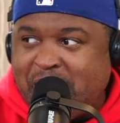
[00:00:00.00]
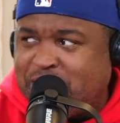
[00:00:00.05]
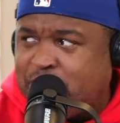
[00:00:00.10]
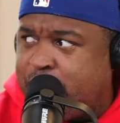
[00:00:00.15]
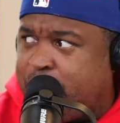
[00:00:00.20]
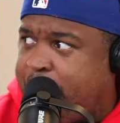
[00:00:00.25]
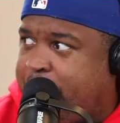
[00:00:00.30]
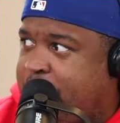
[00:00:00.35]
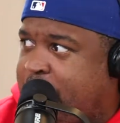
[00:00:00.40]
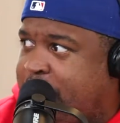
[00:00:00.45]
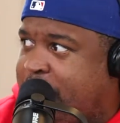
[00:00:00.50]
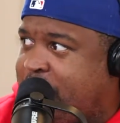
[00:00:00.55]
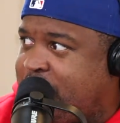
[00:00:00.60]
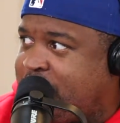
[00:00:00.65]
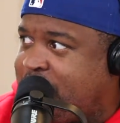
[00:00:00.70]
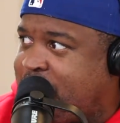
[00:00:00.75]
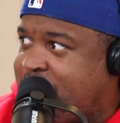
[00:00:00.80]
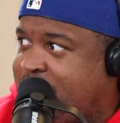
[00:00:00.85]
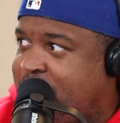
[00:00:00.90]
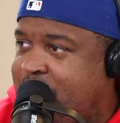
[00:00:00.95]
Super Bowl
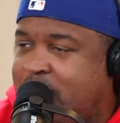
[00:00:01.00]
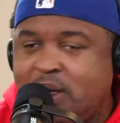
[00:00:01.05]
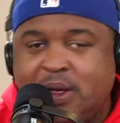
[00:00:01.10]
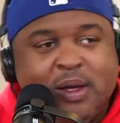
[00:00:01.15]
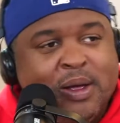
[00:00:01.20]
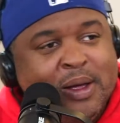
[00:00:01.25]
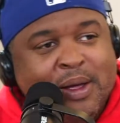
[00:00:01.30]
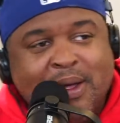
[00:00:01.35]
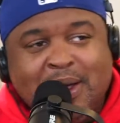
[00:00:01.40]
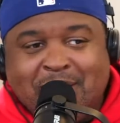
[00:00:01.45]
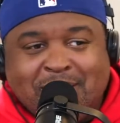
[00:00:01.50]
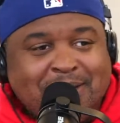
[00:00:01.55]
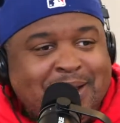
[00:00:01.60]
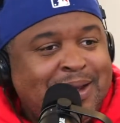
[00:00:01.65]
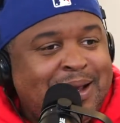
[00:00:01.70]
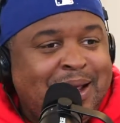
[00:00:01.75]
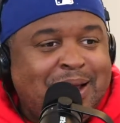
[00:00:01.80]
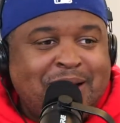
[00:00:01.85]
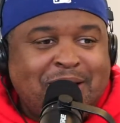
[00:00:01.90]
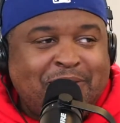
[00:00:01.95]
commercials, they're
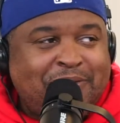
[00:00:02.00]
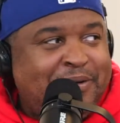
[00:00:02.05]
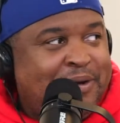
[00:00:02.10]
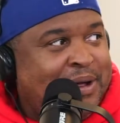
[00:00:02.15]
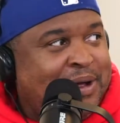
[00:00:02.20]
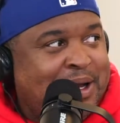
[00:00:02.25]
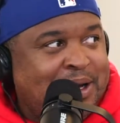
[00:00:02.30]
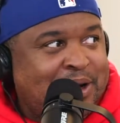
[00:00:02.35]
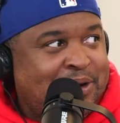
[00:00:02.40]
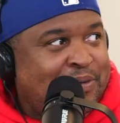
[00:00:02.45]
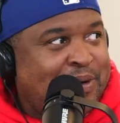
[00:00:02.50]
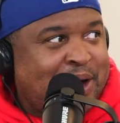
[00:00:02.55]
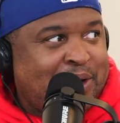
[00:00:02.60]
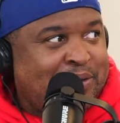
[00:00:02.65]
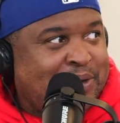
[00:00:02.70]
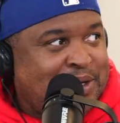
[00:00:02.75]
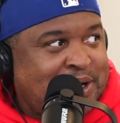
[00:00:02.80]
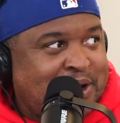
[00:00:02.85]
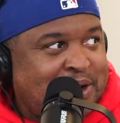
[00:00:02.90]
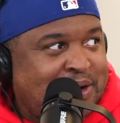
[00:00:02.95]
not looking for a direct
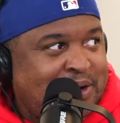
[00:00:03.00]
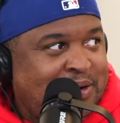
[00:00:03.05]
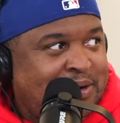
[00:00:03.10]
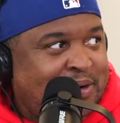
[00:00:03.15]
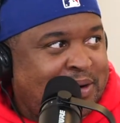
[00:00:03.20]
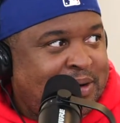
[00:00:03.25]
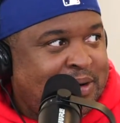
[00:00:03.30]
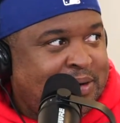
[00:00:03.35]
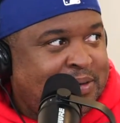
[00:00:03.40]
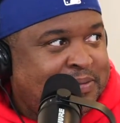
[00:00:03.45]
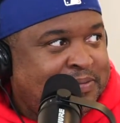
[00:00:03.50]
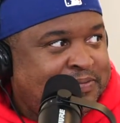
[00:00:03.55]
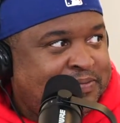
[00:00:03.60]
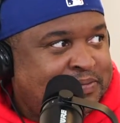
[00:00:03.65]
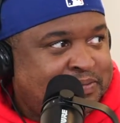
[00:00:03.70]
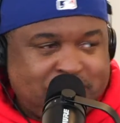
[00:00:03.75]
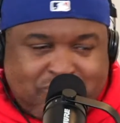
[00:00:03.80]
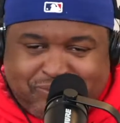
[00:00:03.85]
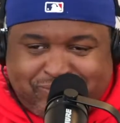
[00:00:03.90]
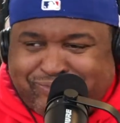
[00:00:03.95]
return.
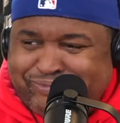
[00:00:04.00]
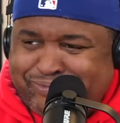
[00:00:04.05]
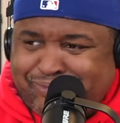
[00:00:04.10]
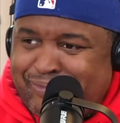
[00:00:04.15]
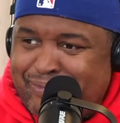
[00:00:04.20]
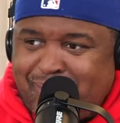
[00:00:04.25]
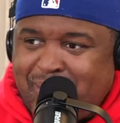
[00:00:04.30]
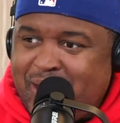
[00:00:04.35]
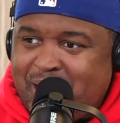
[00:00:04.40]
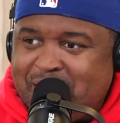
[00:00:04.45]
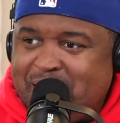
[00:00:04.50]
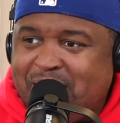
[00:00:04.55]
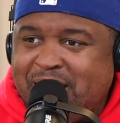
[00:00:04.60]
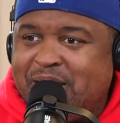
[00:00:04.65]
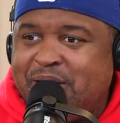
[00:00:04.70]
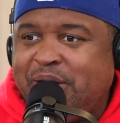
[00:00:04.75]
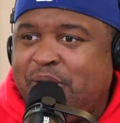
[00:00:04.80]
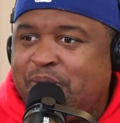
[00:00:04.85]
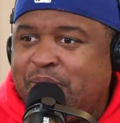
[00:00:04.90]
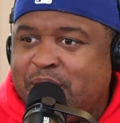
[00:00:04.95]

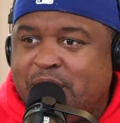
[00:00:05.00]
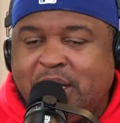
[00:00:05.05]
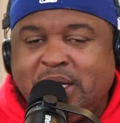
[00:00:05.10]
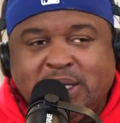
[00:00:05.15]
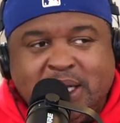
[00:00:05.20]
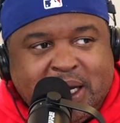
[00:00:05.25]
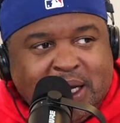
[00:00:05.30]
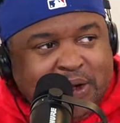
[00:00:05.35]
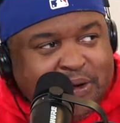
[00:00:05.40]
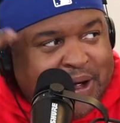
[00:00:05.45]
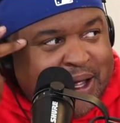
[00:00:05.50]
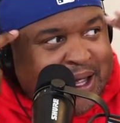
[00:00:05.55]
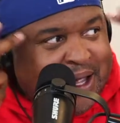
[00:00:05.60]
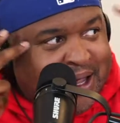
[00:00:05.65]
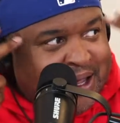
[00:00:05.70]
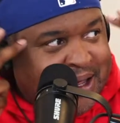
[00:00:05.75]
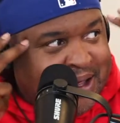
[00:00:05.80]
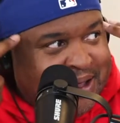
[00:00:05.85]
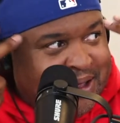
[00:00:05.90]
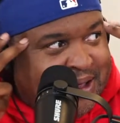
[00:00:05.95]
They in your
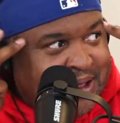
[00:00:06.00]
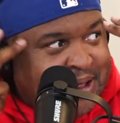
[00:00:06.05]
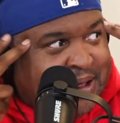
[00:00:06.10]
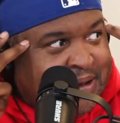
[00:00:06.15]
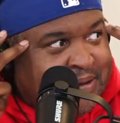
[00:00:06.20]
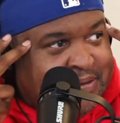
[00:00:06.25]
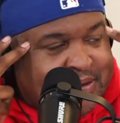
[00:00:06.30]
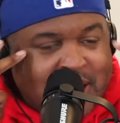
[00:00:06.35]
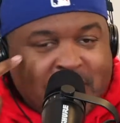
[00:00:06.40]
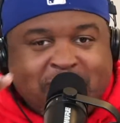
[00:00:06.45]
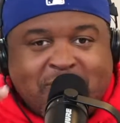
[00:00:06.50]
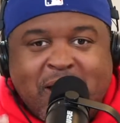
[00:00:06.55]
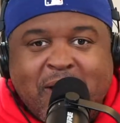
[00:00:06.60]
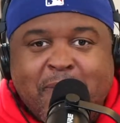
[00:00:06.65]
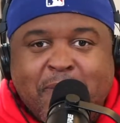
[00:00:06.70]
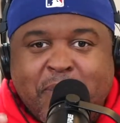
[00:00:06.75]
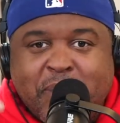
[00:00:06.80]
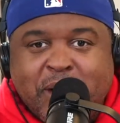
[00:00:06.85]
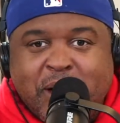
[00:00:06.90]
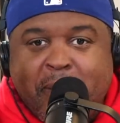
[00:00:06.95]
head.
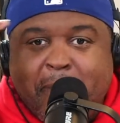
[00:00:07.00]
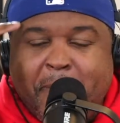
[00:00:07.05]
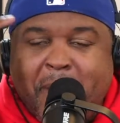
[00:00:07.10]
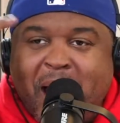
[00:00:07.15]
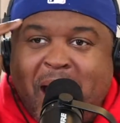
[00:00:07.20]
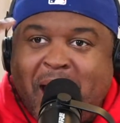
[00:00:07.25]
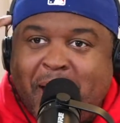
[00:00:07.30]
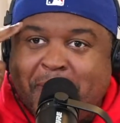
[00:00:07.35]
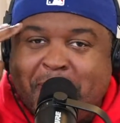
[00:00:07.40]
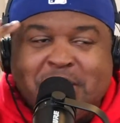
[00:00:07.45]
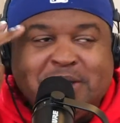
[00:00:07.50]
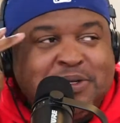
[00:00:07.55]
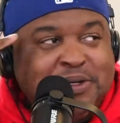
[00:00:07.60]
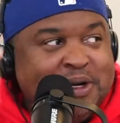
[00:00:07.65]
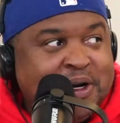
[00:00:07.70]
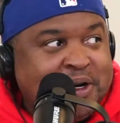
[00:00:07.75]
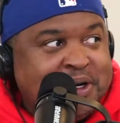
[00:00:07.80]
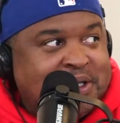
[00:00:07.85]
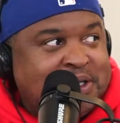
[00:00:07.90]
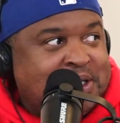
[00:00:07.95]
They're buying mental
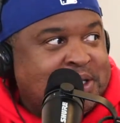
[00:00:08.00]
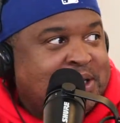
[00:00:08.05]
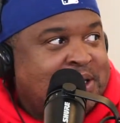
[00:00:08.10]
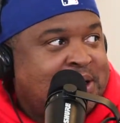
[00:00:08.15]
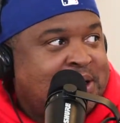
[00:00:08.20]
currency.